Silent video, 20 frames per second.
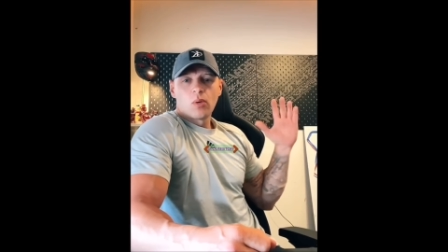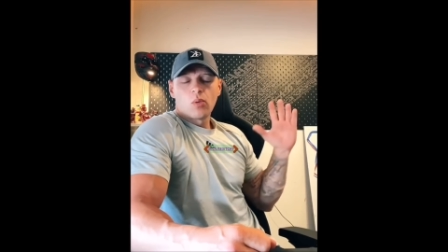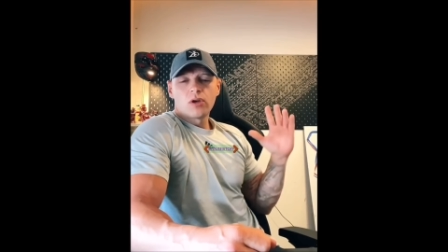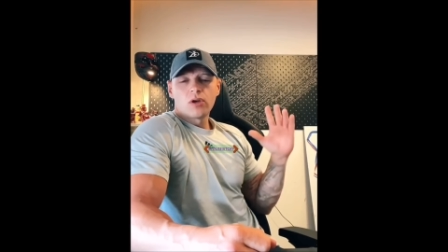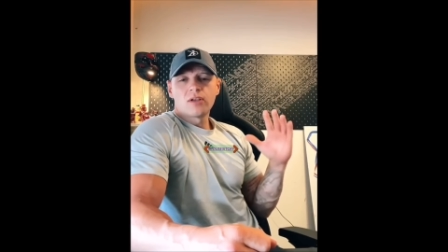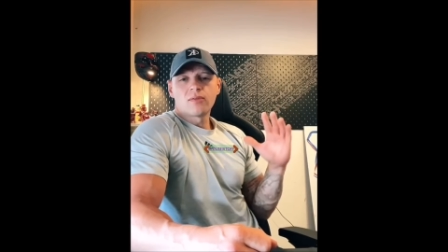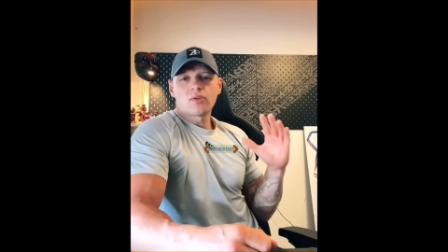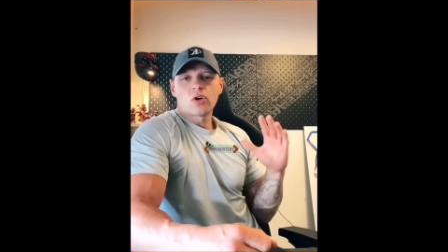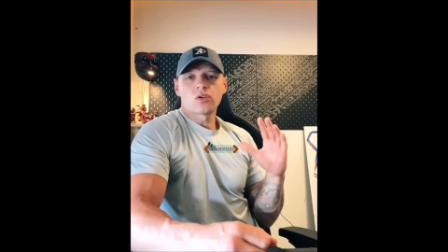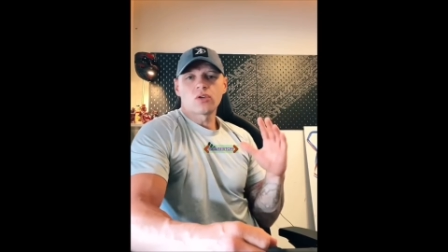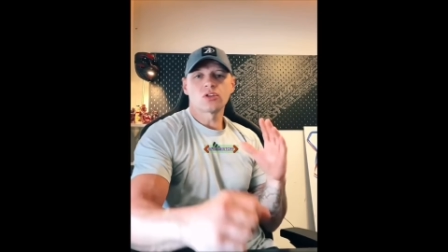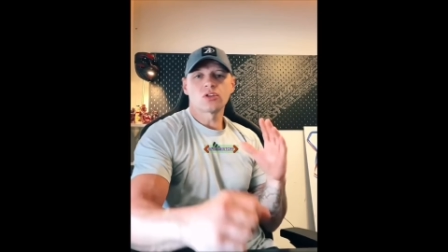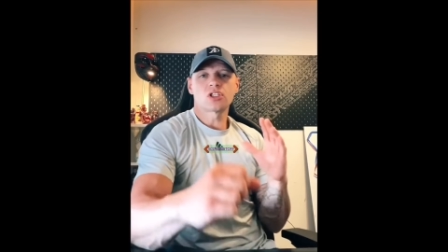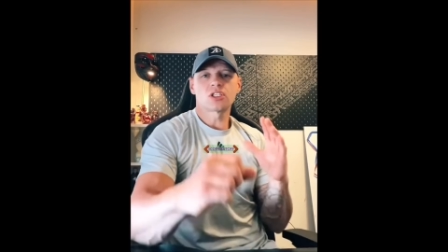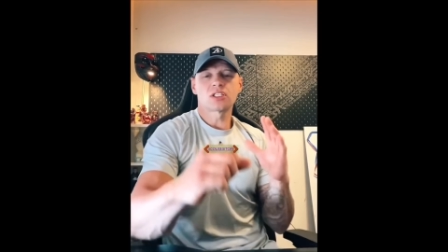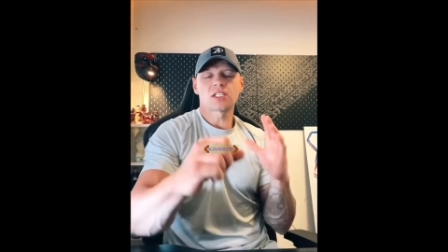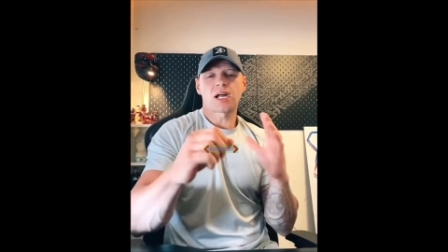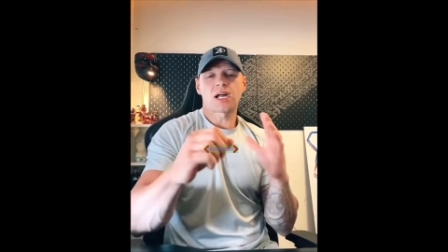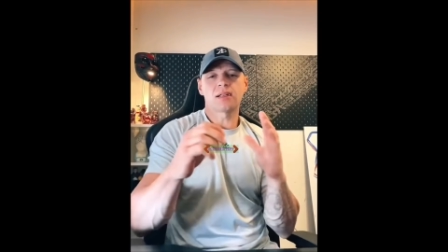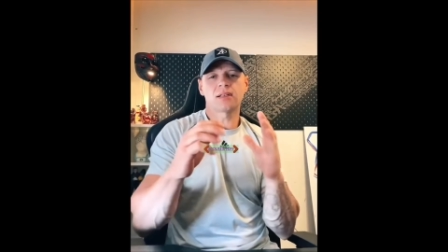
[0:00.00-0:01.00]
But what you've got to
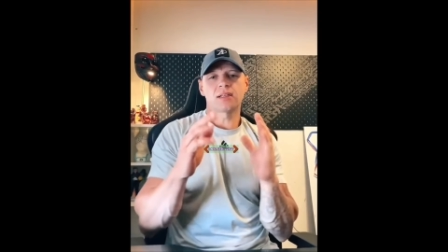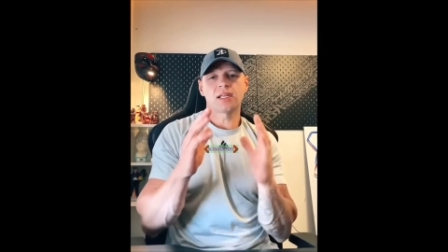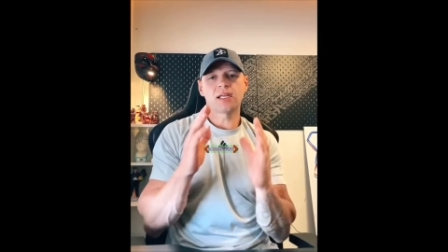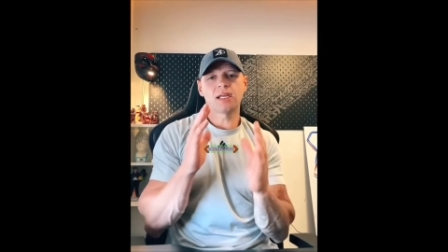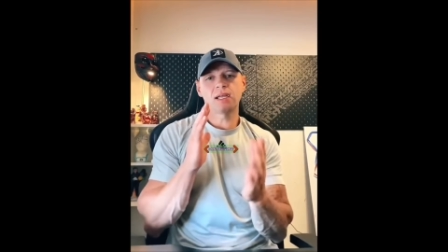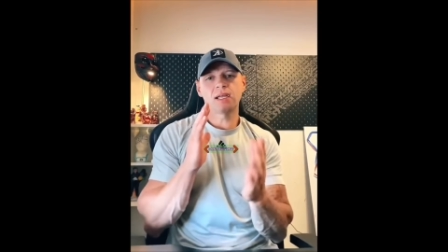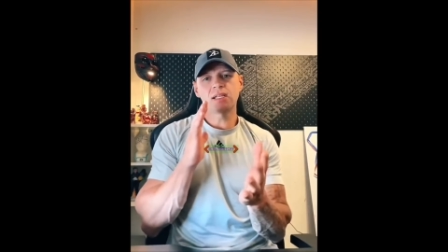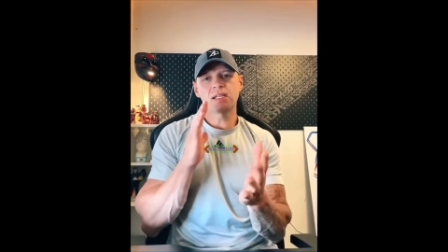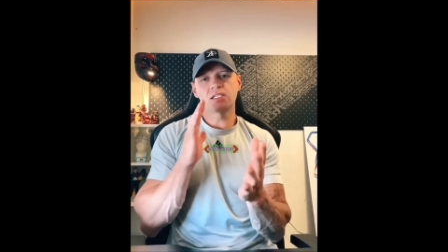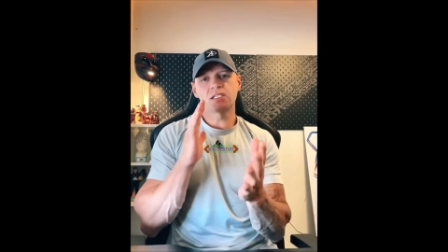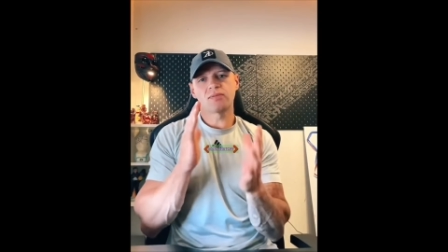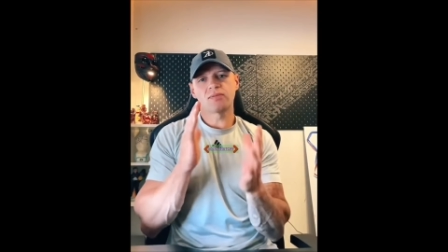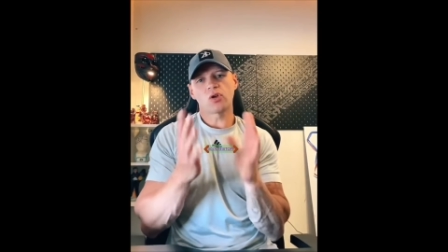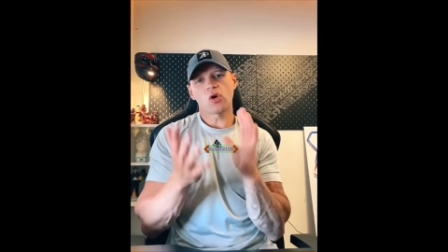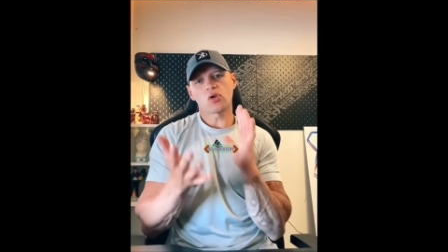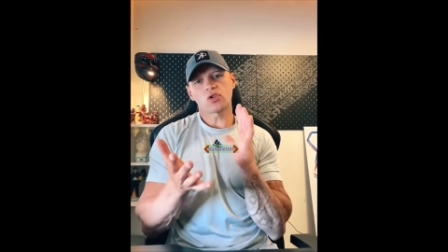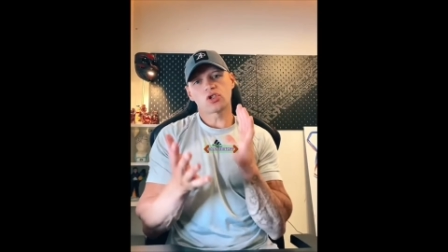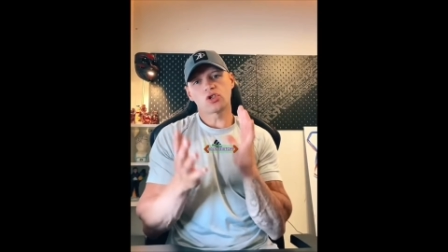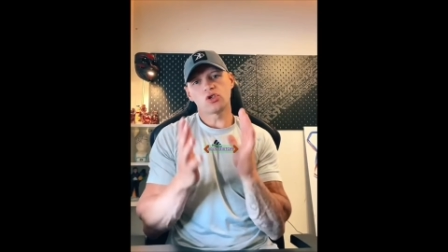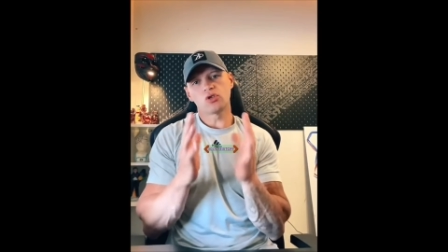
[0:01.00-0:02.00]
understand there is you've
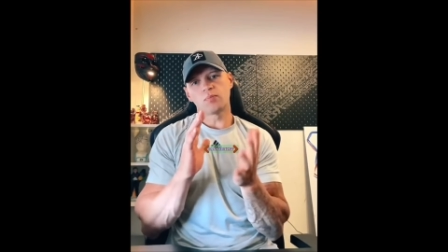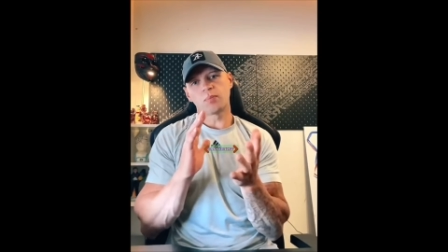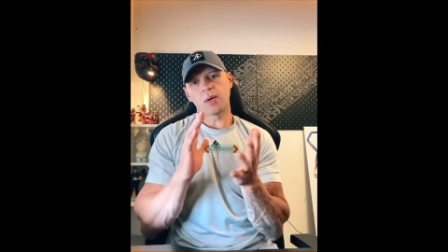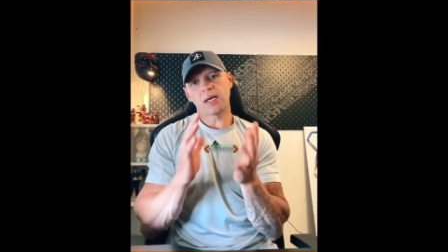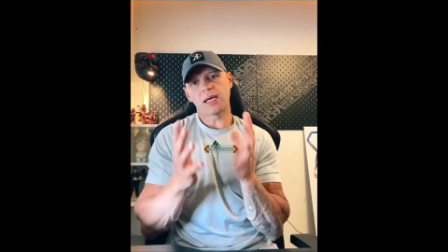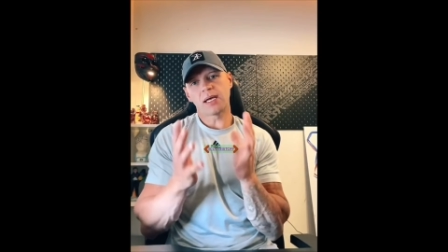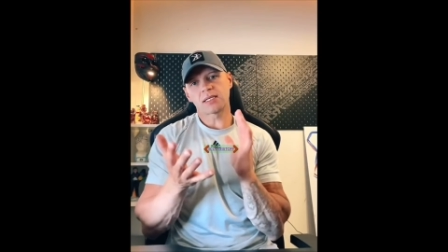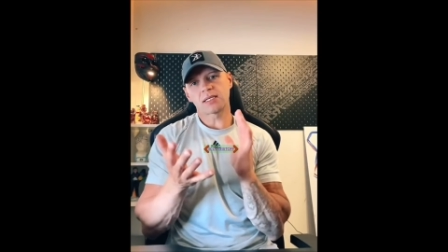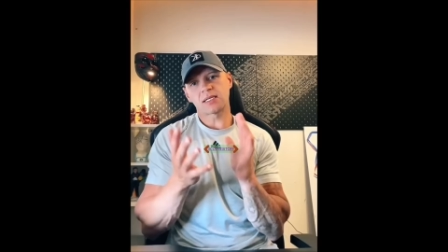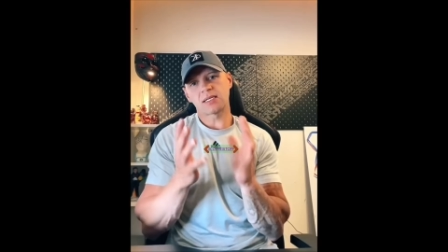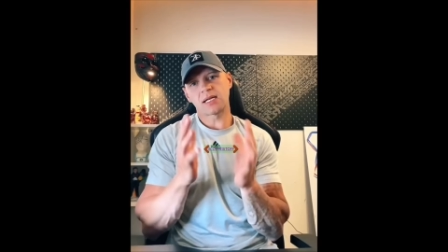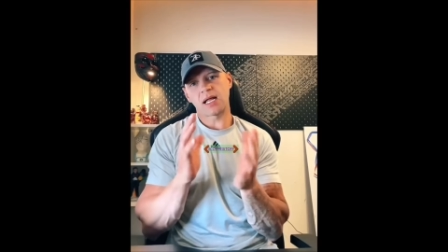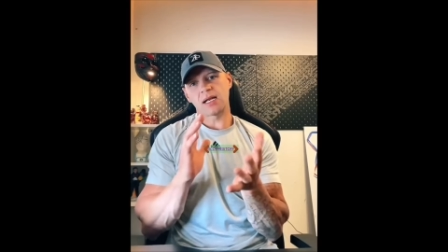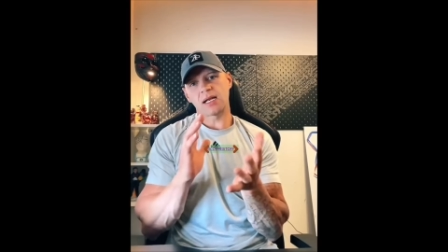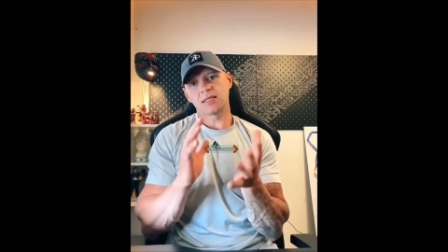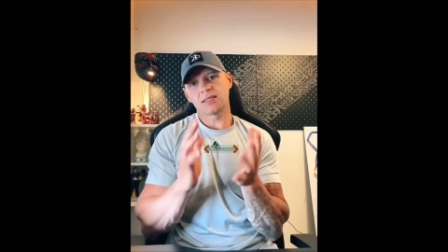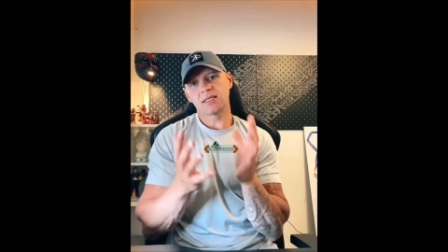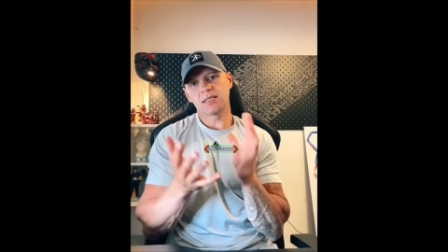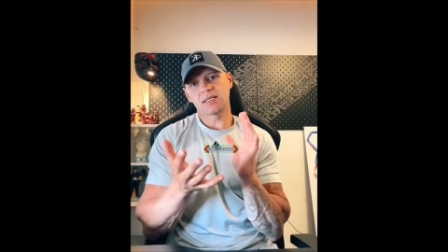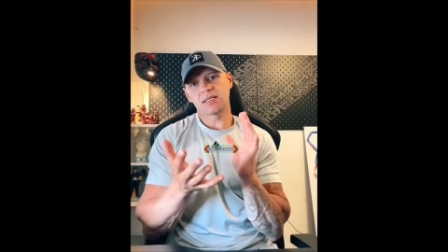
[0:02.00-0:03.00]
got two
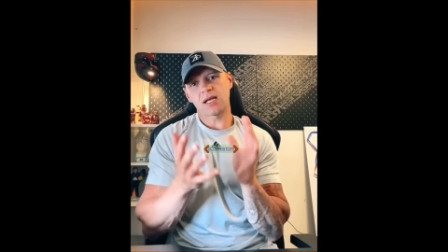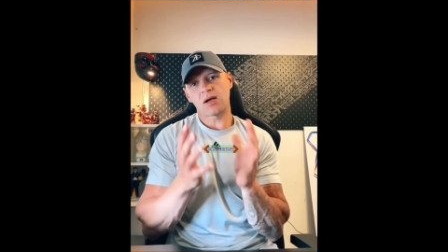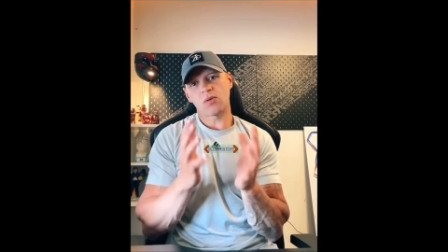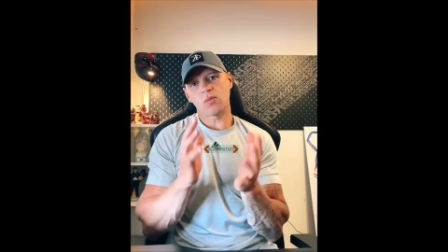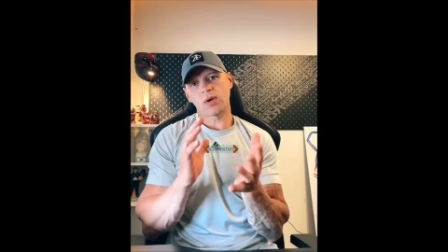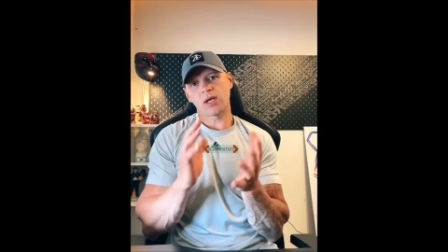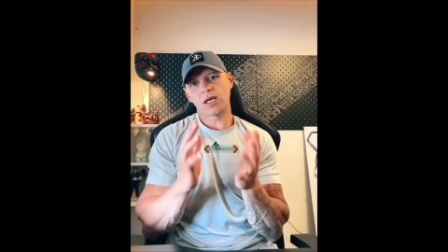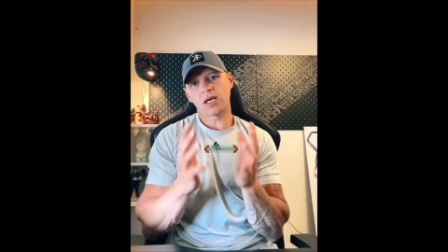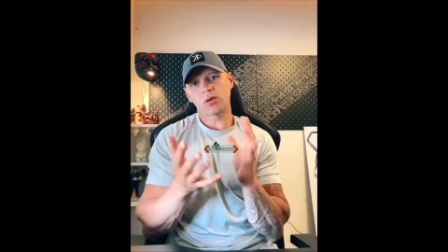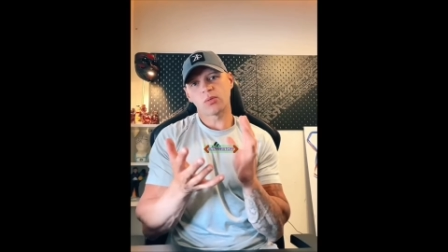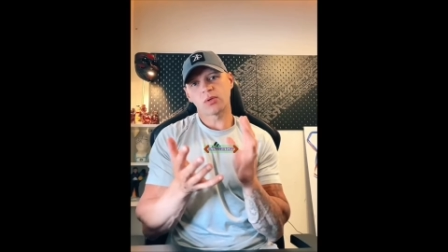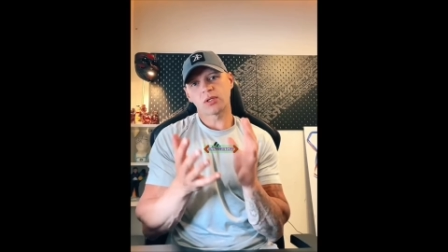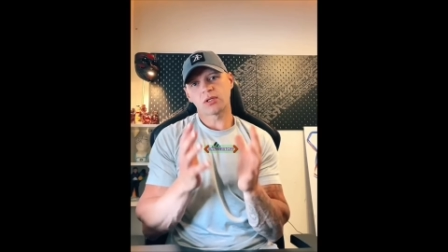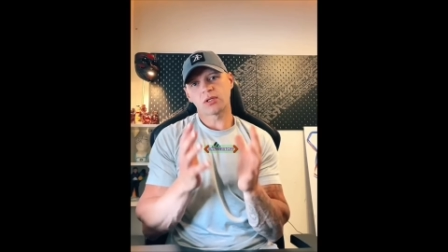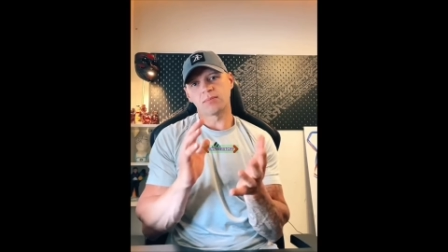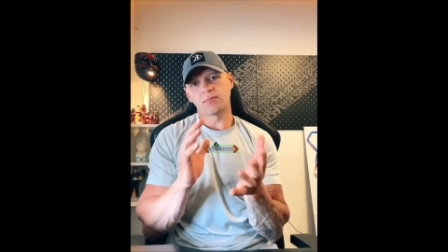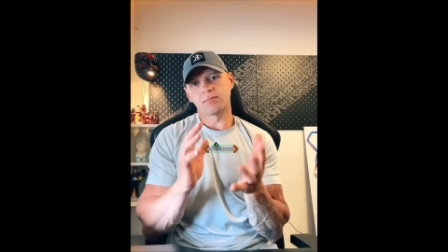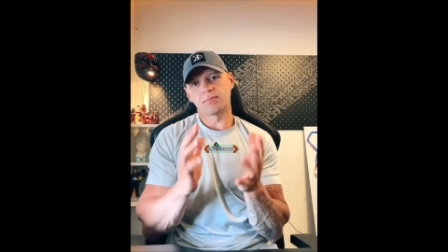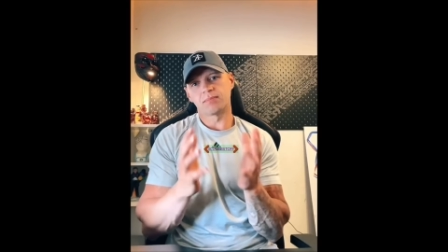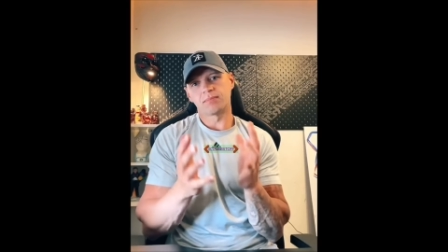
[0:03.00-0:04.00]
personalities that work with
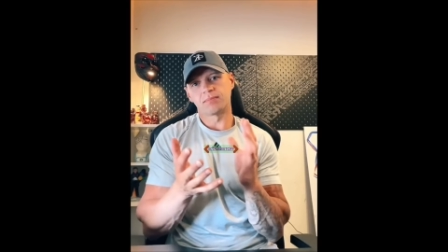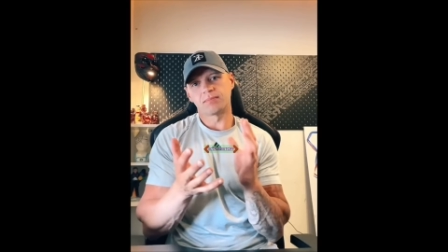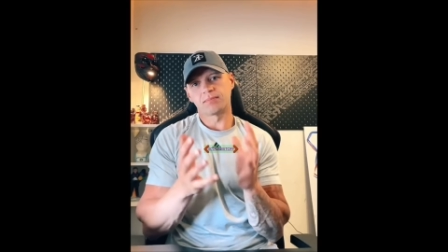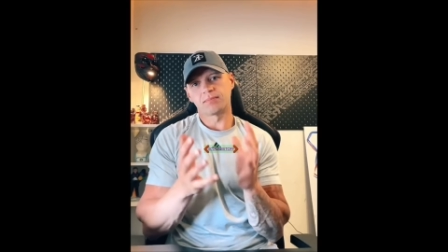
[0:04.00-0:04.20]
them.